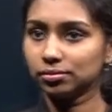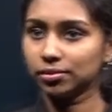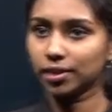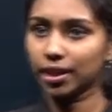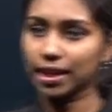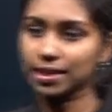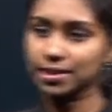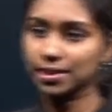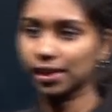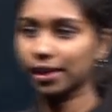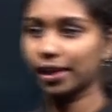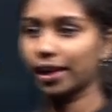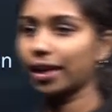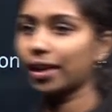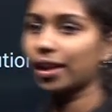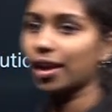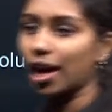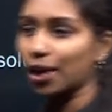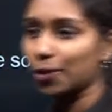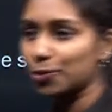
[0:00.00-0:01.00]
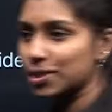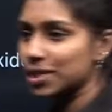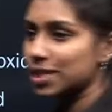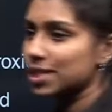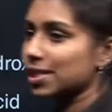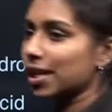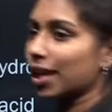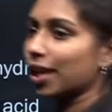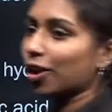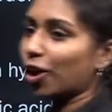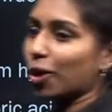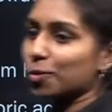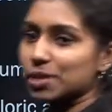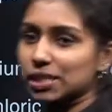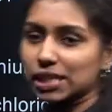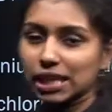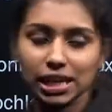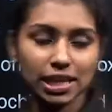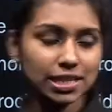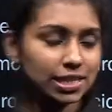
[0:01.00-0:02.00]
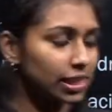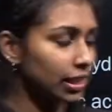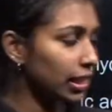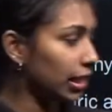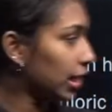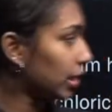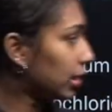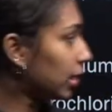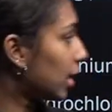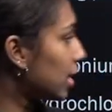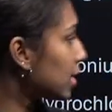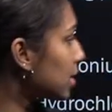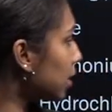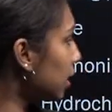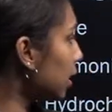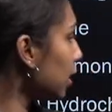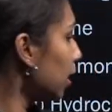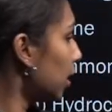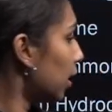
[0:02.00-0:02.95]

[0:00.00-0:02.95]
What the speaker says: Yes, again Arushi is saying option D is the correct answer.